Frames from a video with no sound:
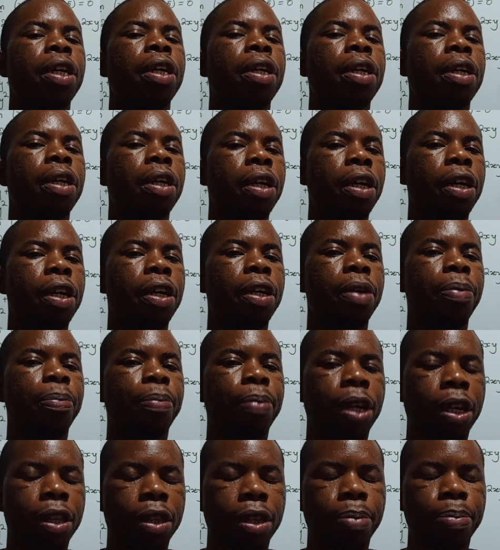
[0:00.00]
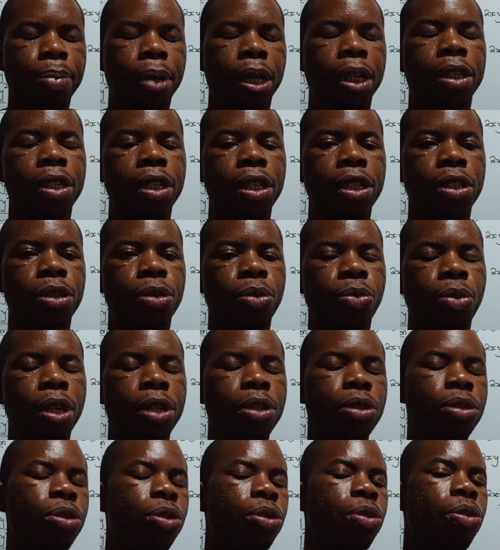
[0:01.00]
in mathematics. Once
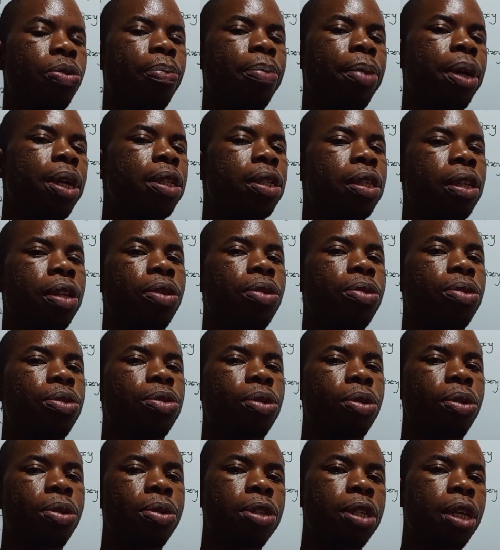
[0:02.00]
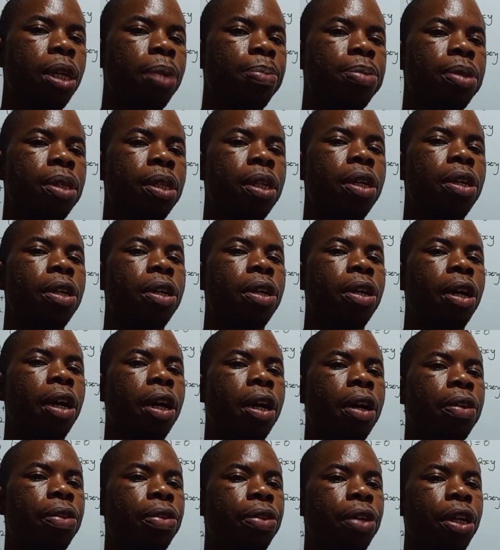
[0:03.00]
you master those concepts and
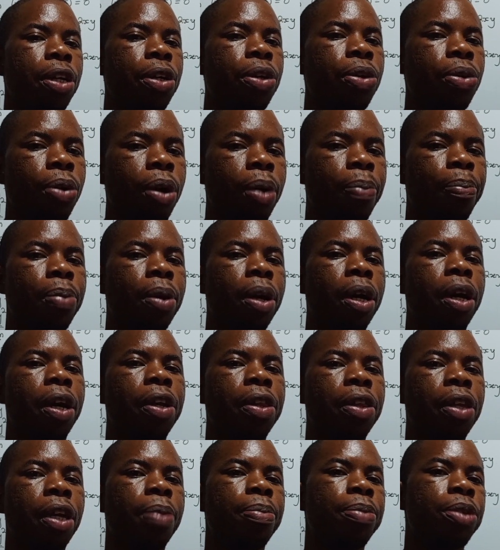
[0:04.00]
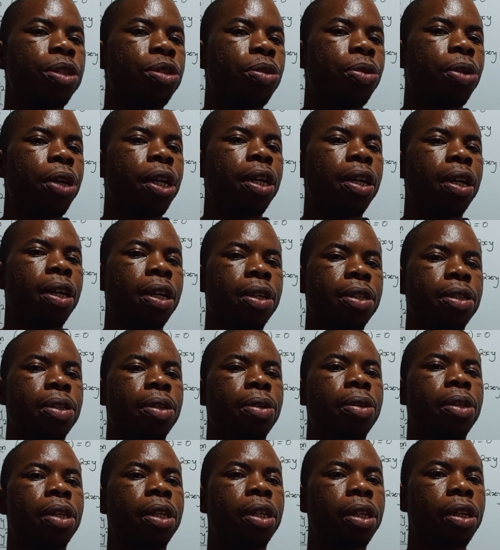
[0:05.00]
then you apply them during
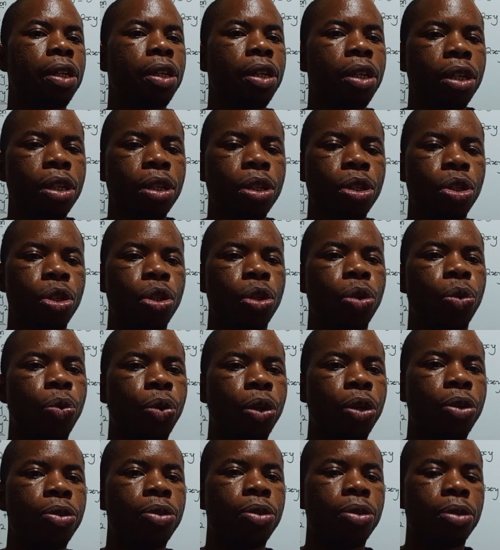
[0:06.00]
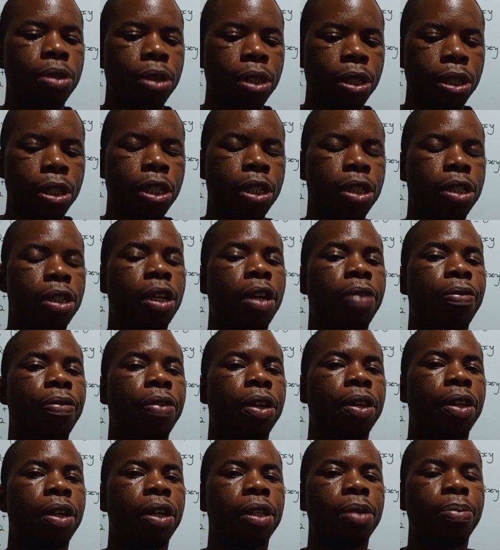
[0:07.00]
answering, you will discover
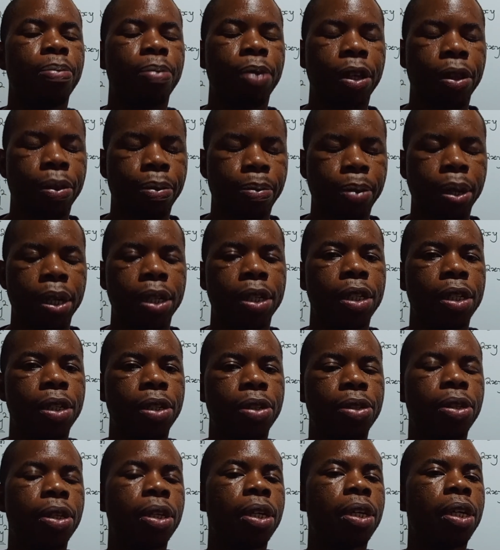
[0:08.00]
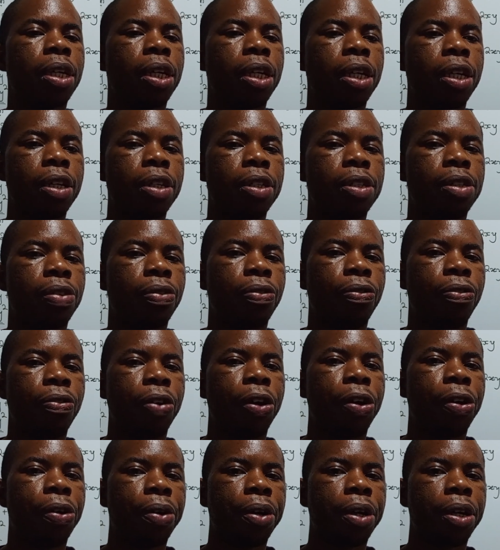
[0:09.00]
that mathematics is
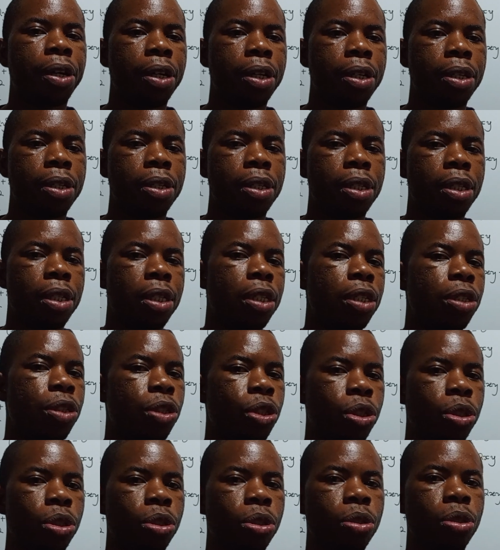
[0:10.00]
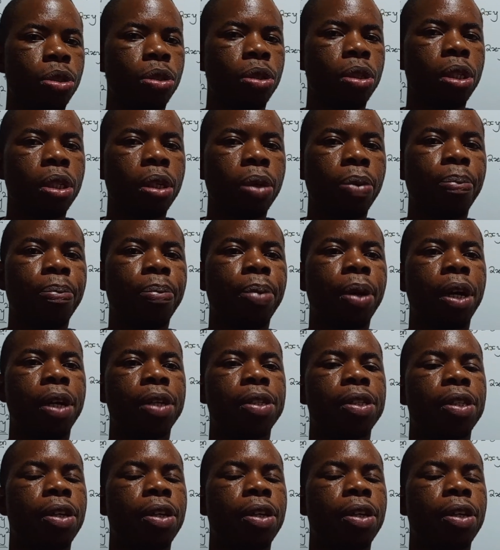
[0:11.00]
very easy to pass.